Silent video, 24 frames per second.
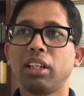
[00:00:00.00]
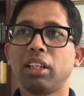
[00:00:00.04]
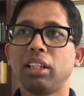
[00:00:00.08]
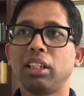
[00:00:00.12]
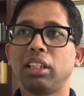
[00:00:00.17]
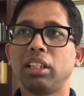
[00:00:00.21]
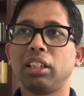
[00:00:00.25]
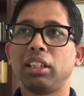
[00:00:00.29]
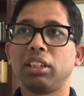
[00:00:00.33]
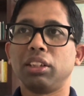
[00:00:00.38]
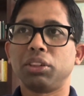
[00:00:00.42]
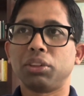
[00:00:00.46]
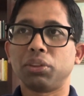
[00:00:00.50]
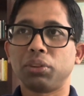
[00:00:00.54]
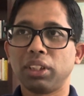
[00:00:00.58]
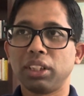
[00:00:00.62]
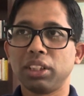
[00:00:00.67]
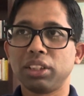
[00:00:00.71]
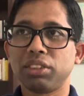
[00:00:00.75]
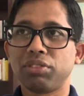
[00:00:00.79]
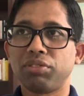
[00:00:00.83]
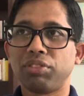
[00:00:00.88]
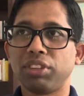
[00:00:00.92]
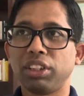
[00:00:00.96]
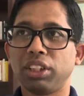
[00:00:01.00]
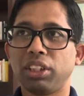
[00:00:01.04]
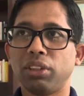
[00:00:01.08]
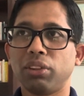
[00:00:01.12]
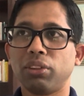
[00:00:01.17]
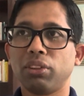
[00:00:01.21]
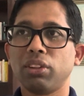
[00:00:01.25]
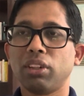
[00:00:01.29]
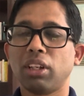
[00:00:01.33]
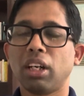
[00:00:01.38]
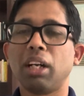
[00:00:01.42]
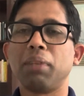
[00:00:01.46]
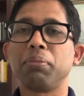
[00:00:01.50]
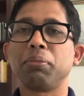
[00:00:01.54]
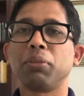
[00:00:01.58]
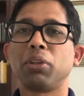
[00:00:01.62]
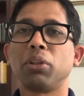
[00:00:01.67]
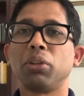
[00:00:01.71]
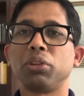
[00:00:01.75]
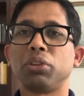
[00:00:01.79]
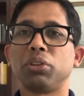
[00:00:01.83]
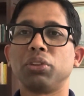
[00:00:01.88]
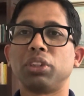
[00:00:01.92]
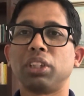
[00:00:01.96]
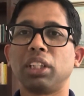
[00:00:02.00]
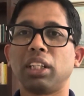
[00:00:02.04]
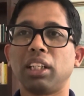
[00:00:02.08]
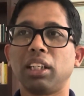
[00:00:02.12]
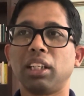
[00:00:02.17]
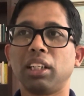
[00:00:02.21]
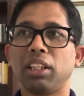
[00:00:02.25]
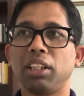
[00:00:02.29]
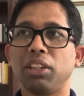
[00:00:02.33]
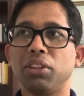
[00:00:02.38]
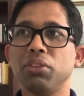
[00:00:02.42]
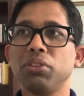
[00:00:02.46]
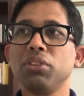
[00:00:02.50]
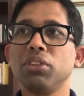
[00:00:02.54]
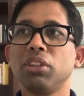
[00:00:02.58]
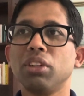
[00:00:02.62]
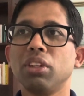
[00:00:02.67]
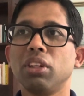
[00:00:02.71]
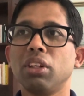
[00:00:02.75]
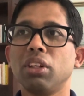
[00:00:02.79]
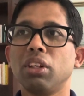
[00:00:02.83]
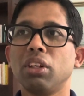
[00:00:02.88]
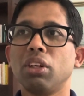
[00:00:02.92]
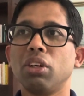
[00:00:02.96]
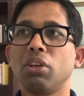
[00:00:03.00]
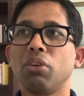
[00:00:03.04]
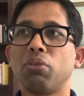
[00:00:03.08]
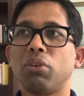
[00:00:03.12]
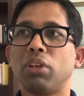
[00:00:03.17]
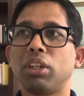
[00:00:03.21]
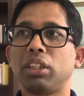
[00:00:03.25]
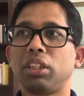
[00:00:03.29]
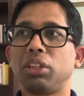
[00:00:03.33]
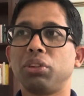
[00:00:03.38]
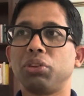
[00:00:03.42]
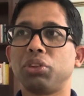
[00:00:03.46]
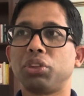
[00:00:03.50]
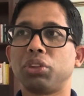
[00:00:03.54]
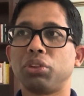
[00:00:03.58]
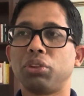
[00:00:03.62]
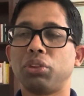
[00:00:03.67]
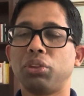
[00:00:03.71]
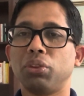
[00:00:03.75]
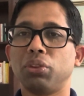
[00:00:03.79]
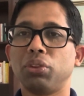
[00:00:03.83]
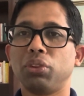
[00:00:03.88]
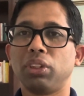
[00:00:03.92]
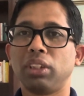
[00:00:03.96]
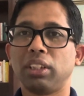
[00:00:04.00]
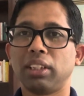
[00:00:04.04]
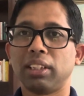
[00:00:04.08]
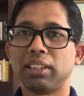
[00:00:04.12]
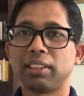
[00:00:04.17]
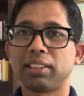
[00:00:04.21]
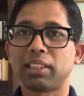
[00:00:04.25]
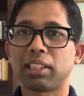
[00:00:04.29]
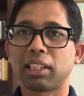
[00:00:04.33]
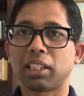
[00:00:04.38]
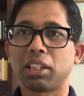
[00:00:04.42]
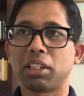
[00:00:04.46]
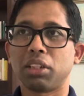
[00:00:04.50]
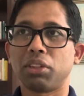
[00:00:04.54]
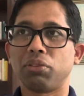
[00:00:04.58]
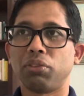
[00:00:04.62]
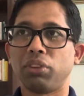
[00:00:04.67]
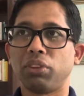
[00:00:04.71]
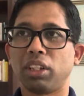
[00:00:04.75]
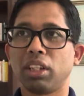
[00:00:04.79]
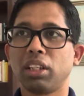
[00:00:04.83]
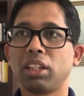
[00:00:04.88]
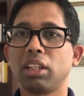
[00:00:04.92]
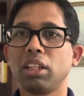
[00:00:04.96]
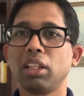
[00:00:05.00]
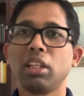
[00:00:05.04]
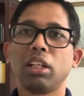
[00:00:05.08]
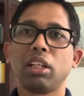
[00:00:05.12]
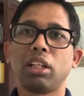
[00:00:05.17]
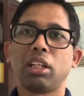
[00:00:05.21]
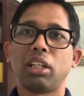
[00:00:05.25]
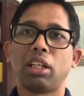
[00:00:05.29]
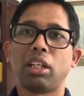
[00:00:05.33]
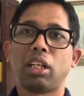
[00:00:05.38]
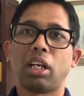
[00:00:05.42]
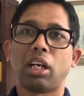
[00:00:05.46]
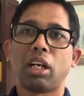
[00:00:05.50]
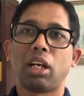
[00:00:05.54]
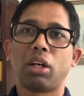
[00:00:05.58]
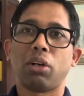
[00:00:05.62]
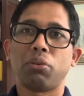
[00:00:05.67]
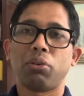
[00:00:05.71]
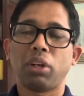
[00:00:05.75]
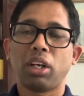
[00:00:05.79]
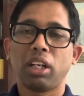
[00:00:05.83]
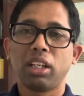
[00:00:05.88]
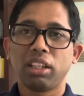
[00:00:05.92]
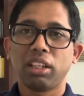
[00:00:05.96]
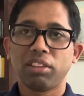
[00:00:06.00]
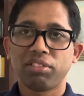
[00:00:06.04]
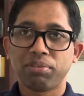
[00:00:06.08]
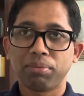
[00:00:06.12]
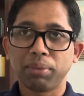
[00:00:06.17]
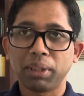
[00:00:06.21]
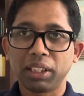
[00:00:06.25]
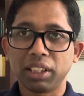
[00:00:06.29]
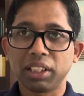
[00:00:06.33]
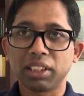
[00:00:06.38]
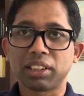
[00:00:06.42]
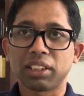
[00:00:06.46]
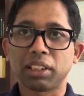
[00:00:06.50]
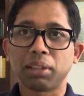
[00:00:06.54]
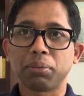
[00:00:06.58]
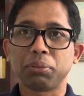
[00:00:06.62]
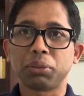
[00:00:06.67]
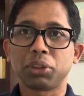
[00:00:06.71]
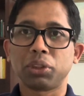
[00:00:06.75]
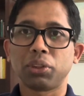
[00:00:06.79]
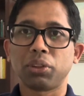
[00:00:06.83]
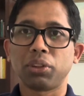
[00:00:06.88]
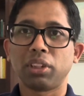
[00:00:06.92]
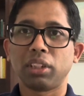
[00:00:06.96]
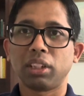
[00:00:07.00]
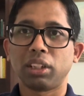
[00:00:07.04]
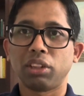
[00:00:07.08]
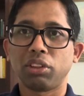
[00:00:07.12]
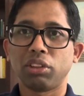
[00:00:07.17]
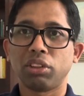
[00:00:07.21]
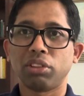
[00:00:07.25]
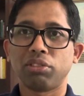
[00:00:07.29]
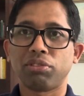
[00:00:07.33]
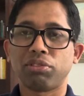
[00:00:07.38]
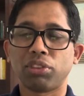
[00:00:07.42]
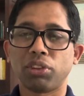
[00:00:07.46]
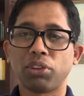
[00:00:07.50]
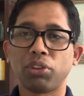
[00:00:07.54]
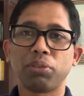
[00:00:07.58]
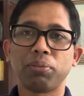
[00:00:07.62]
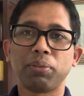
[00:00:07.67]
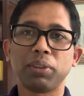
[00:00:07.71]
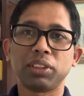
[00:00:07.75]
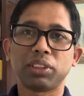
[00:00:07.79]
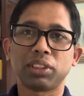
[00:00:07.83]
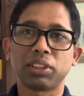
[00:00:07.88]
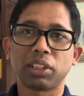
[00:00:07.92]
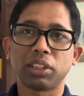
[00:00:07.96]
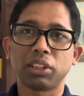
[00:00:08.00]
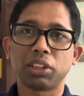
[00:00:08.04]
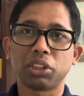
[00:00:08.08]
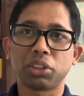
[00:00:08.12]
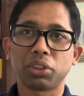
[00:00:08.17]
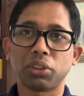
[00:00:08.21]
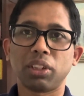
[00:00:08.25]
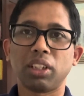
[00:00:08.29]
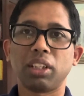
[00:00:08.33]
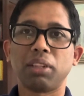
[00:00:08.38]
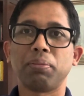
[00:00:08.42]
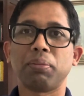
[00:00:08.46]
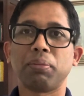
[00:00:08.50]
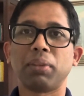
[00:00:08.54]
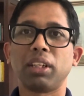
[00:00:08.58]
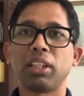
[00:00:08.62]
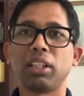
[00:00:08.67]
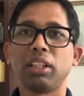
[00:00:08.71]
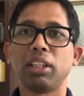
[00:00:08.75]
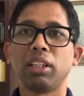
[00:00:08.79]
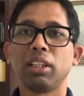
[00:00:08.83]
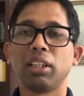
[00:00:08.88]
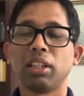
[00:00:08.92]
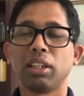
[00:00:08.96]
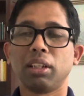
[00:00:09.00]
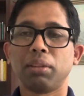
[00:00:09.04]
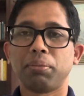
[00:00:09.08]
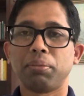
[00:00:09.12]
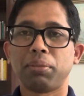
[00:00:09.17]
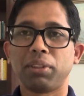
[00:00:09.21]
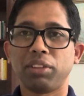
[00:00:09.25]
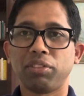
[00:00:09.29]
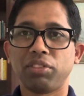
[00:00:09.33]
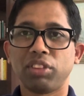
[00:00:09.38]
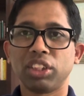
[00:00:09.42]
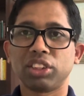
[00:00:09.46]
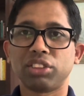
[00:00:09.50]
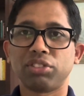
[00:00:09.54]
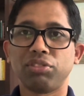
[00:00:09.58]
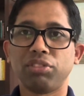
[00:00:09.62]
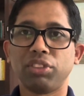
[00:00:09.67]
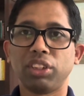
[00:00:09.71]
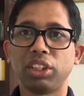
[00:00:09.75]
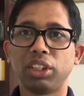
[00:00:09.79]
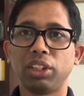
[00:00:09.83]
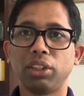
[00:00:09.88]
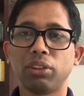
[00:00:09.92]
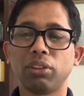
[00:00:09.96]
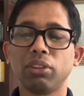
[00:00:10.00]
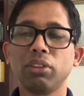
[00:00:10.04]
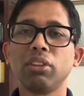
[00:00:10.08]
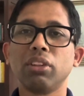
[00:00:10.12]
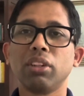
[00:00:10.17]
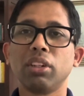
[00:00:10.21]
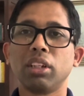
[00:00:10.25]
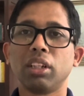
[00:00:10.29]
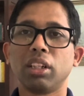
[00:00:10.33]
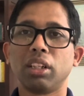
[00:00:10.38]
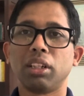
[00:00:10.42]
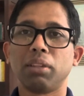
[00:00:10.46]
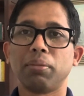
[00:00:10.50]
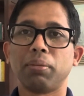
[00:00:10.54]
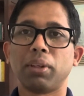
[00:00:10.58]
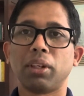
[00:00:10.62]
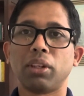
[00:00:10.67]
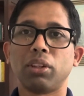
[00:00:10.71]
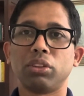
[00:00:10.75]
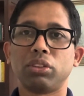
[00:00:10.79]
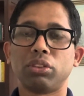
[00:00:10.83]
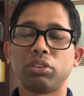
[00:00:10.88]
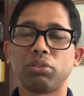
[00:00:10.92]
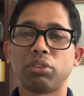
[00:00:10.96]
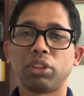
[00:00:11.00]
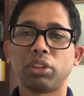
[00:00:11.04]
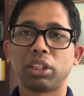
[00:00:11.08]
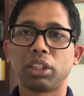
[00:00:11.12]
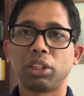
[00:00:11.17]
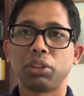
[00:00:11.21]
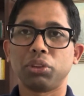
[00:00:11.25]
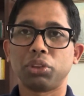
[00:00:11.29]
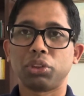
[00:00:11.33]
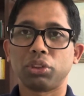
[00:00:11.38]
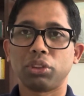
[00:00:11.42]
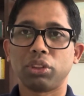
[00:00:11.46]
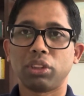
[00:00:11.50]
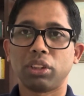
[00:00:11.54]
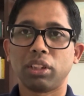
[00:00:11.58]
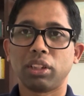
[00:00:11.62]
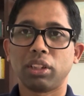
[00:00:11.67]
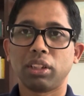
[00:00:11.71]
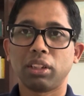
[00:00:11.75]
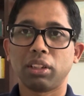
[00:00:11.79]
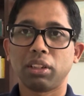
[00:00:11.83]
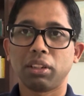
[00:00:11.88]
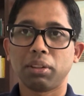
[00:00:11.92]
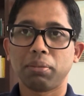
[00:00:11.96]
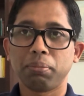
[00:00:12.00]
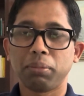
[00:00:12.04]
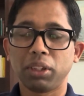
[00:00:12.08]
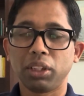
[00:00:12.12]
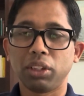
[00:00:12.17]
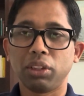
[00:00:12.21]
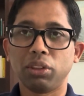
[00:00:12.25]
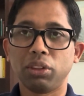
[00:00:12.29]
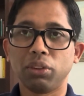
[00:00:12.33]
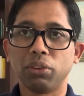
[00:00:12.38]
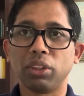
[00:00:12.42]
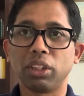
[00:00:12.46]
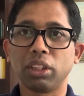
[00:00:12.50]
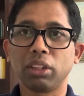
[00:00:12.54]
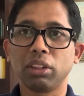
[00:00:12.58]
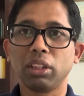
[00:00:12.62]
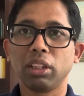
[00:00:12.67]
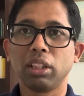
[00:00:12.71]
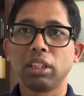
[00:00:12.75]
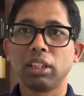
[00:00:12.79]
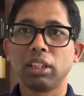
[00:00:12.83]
In today's video, I'm going to tell you what you should do in the second week. Now, I have made the assumption that you have followed my suggestion in my previous video about what you should be doing,